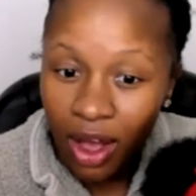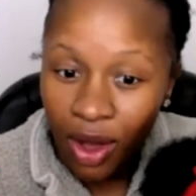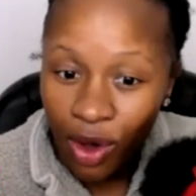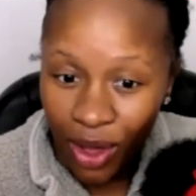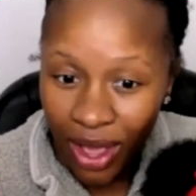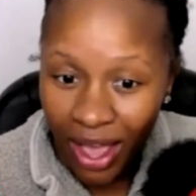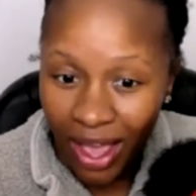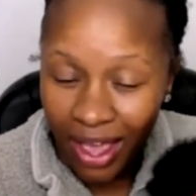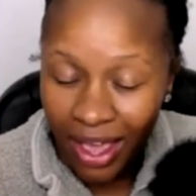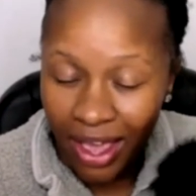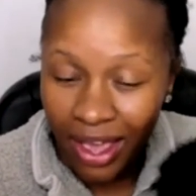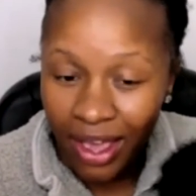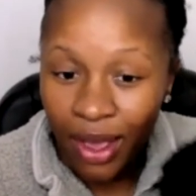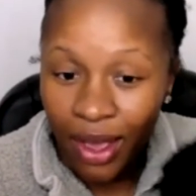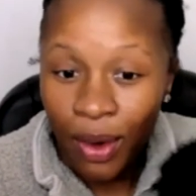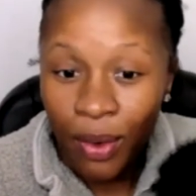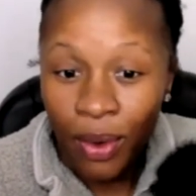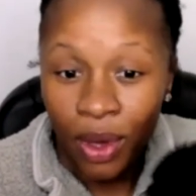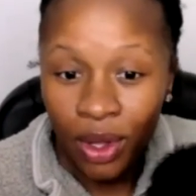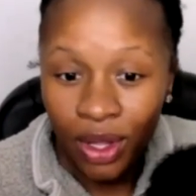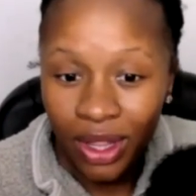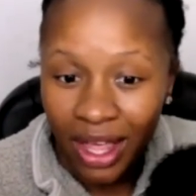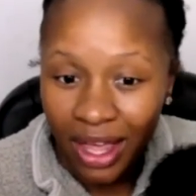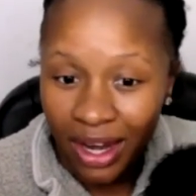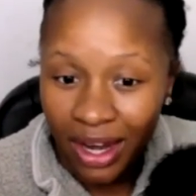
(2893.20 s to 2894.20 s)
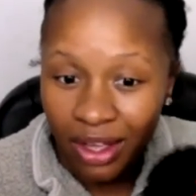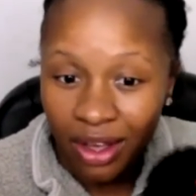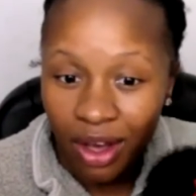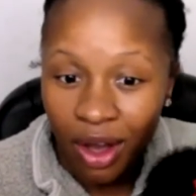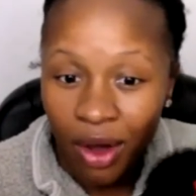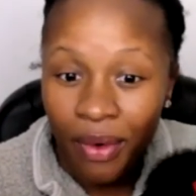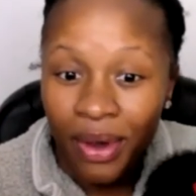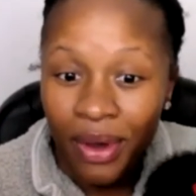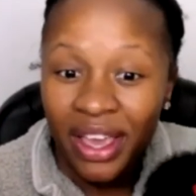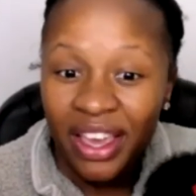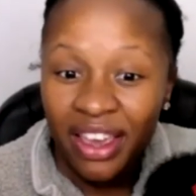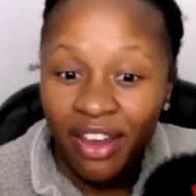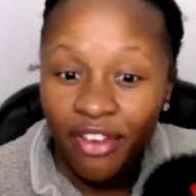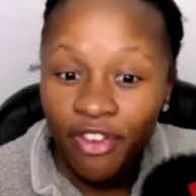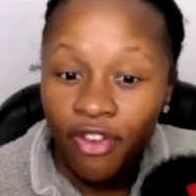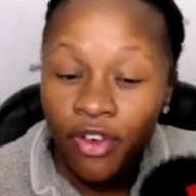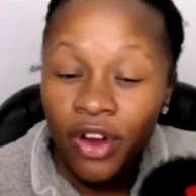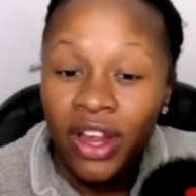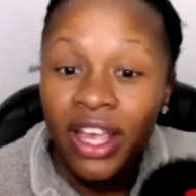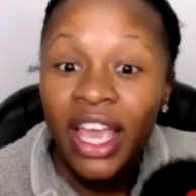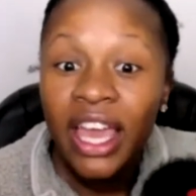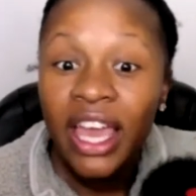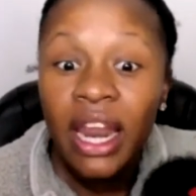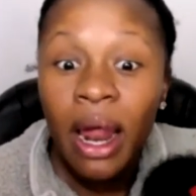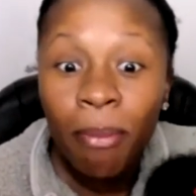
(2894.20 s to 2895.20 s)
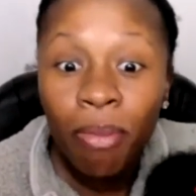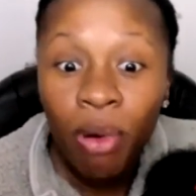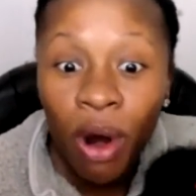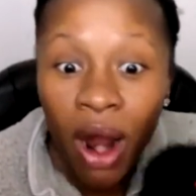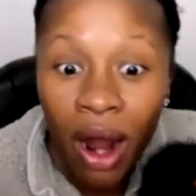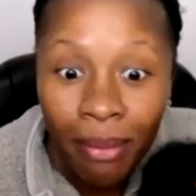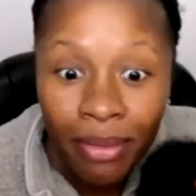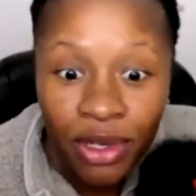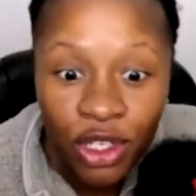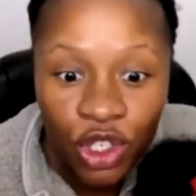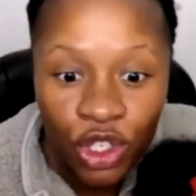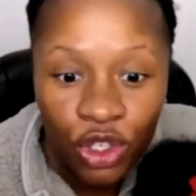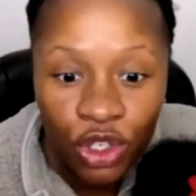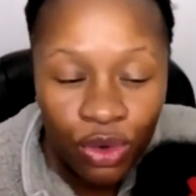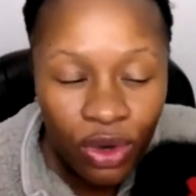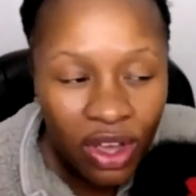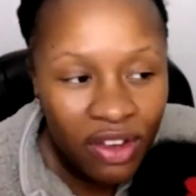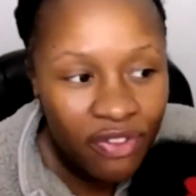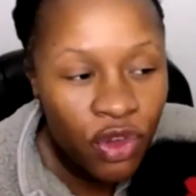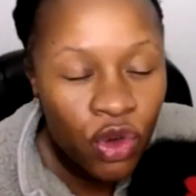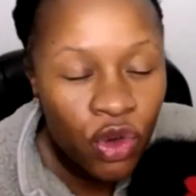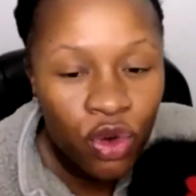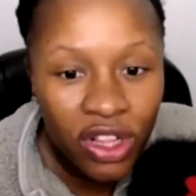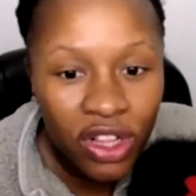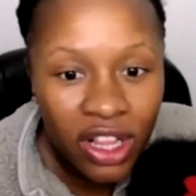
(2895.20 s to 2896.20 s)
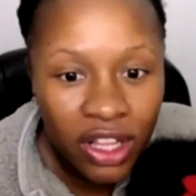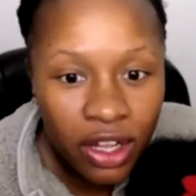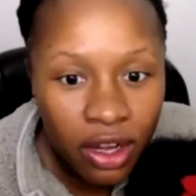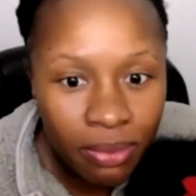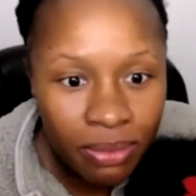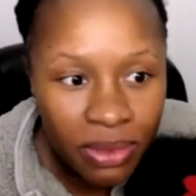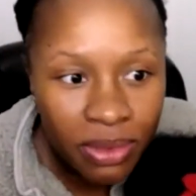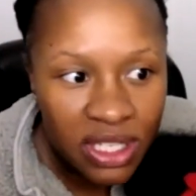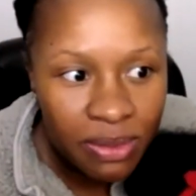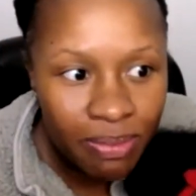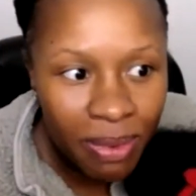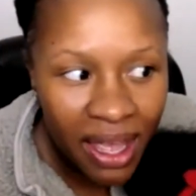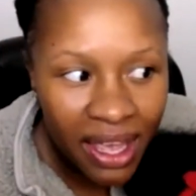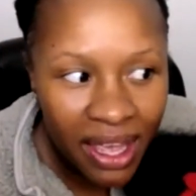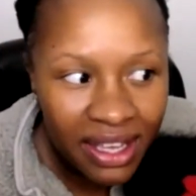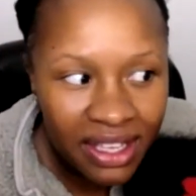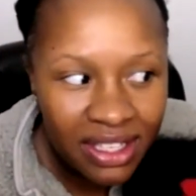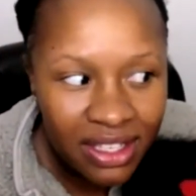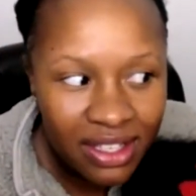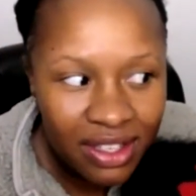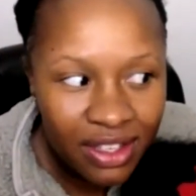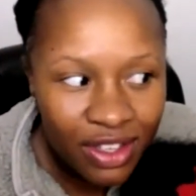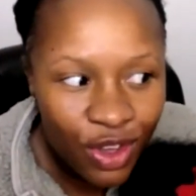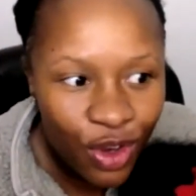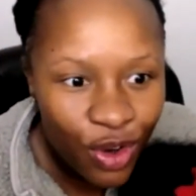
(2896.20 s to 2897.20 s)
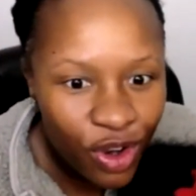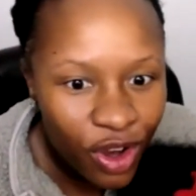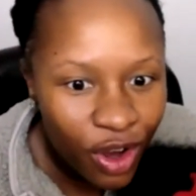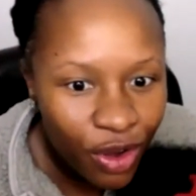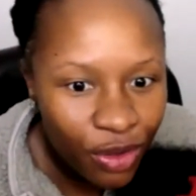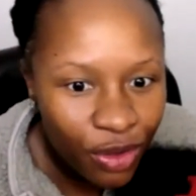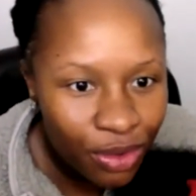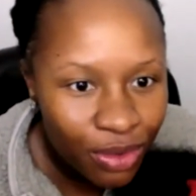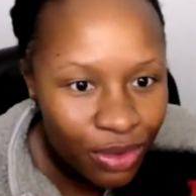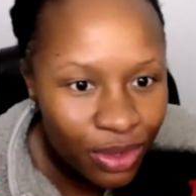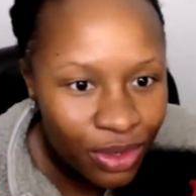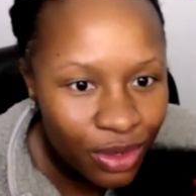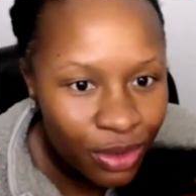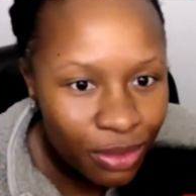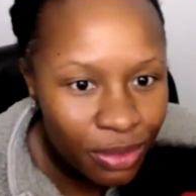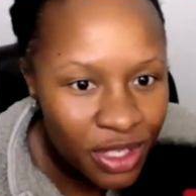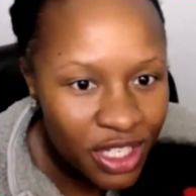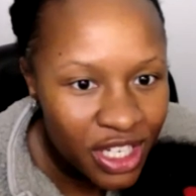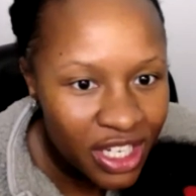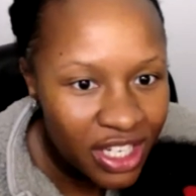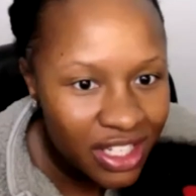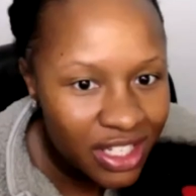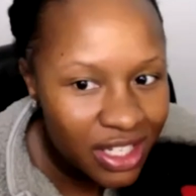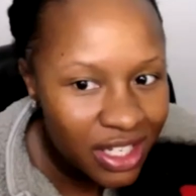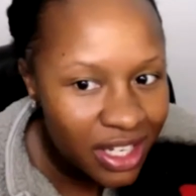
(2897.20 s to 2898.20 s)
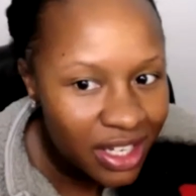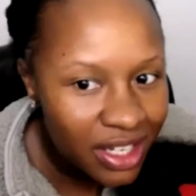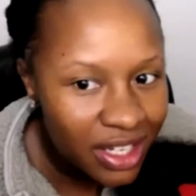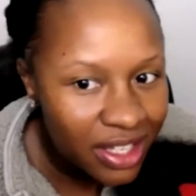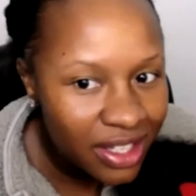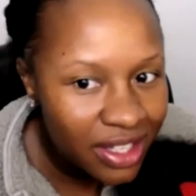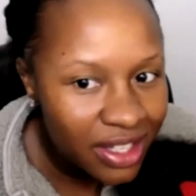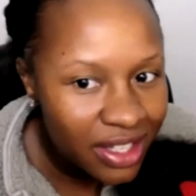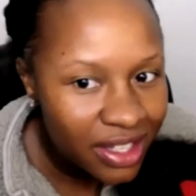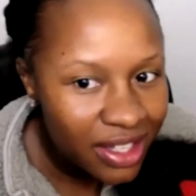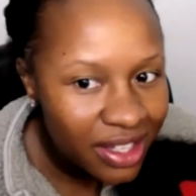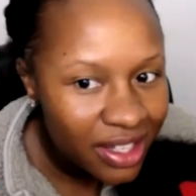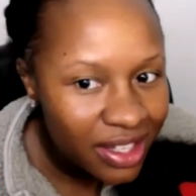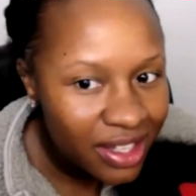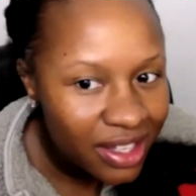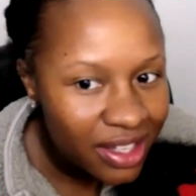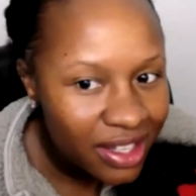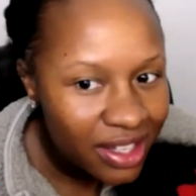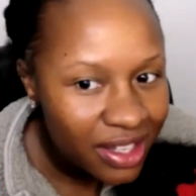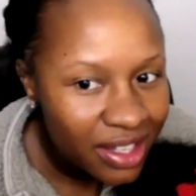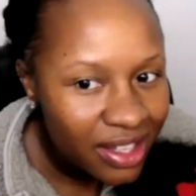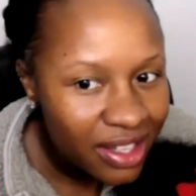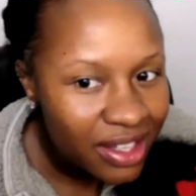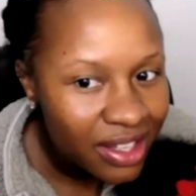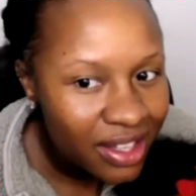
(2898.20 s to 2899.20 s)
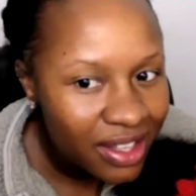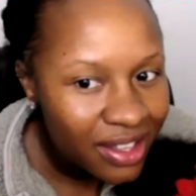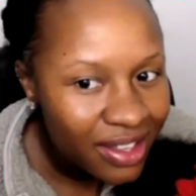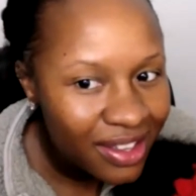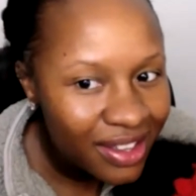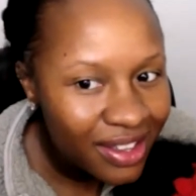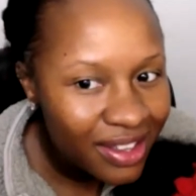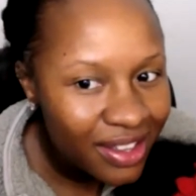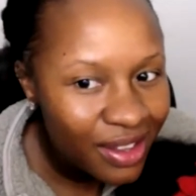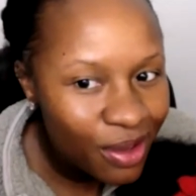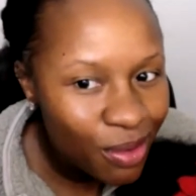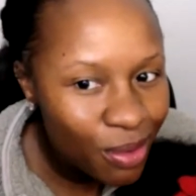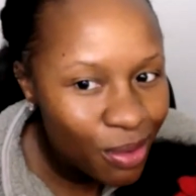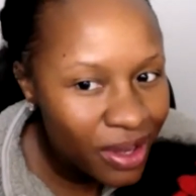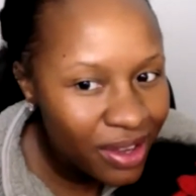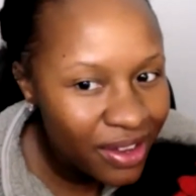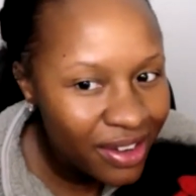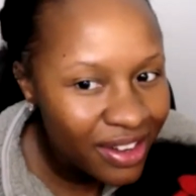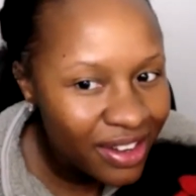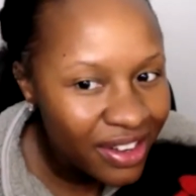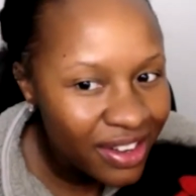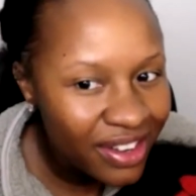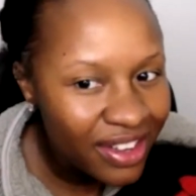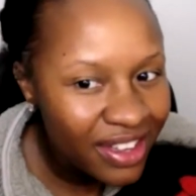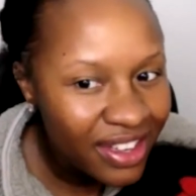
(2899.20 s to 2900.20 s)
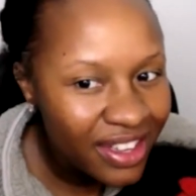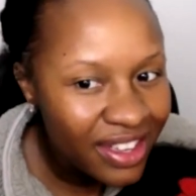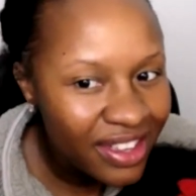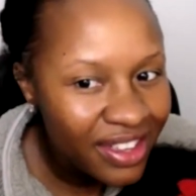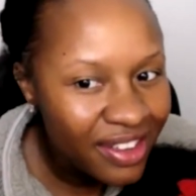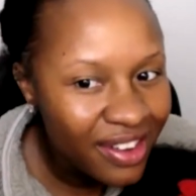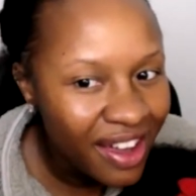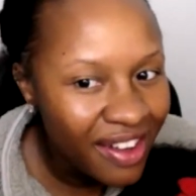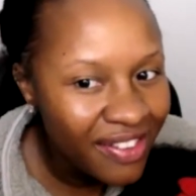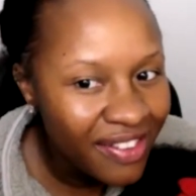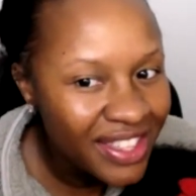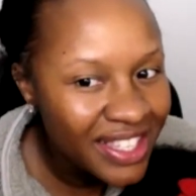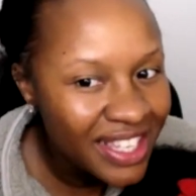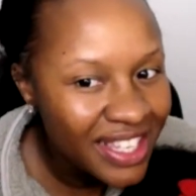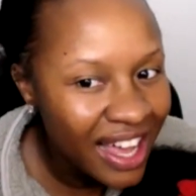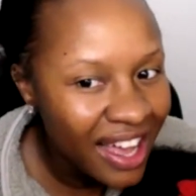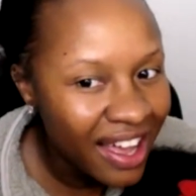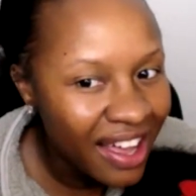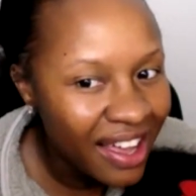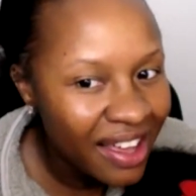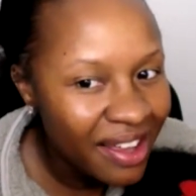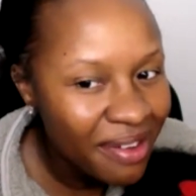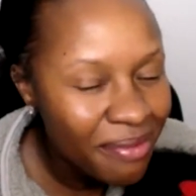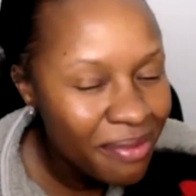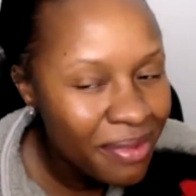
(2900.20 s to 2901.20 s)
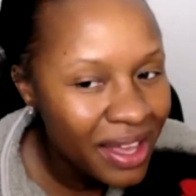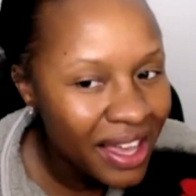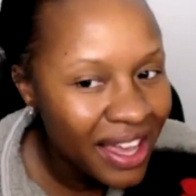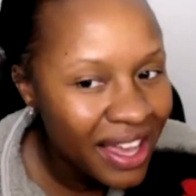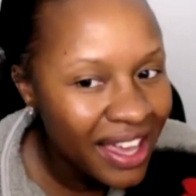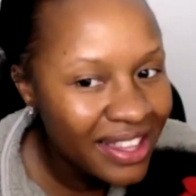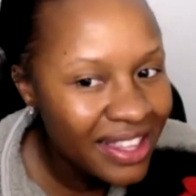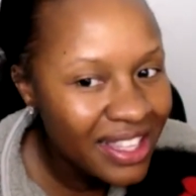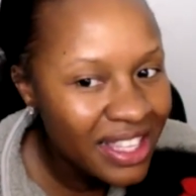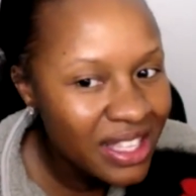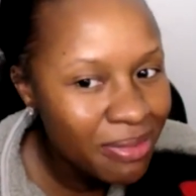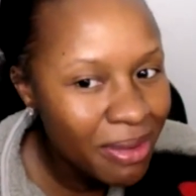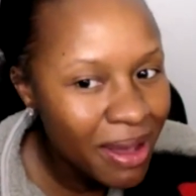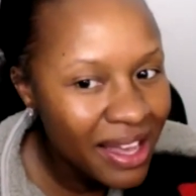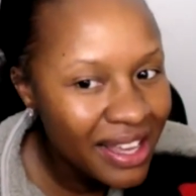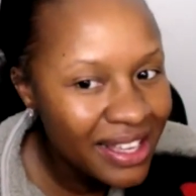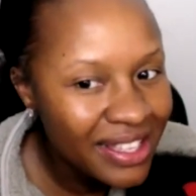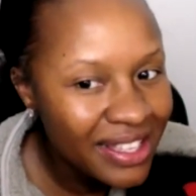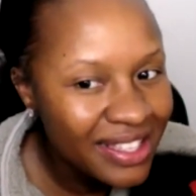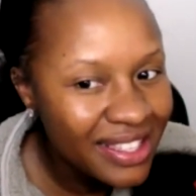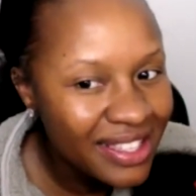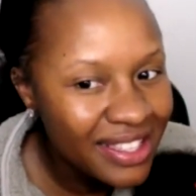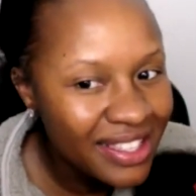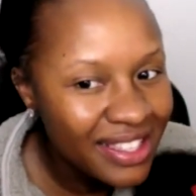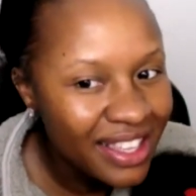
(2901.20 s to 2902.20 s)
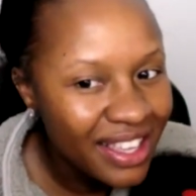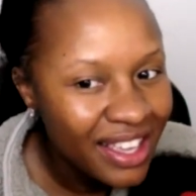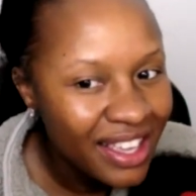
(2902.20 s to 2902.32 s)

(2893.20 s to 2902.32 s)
Okay? We're going to let it go and get free. And I promise you, if you clear up the space, you'll go through the newbie cheat sheet. You will. You'll have the time and the space.